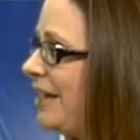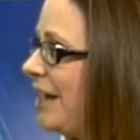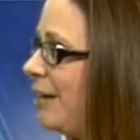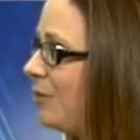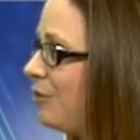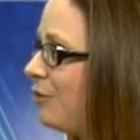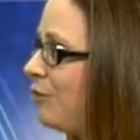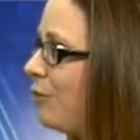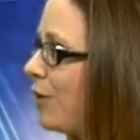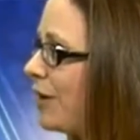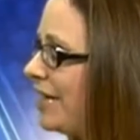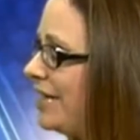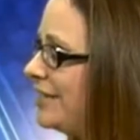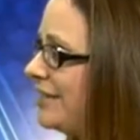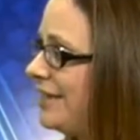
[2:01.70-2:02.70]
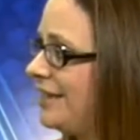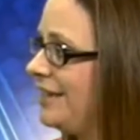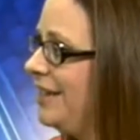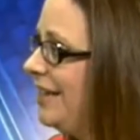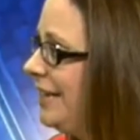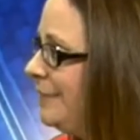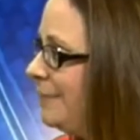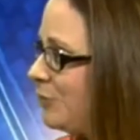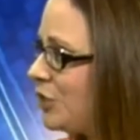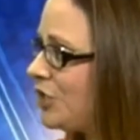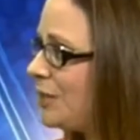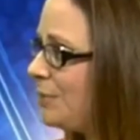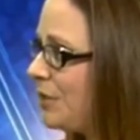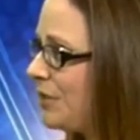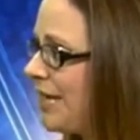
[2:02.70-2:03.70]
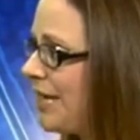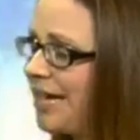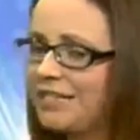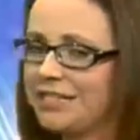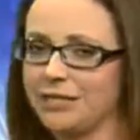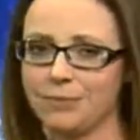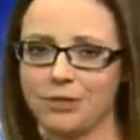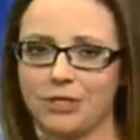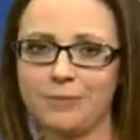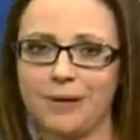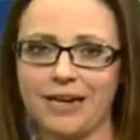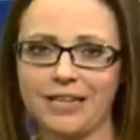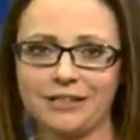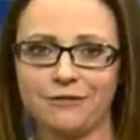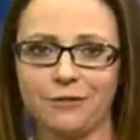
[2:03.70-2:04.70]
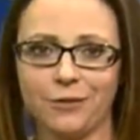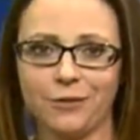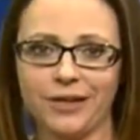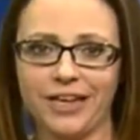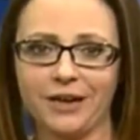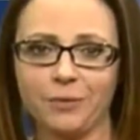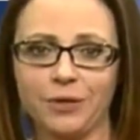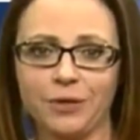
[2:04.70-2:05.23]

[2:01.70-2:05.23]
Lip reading: upper 40s, and just to put that into perspective for you,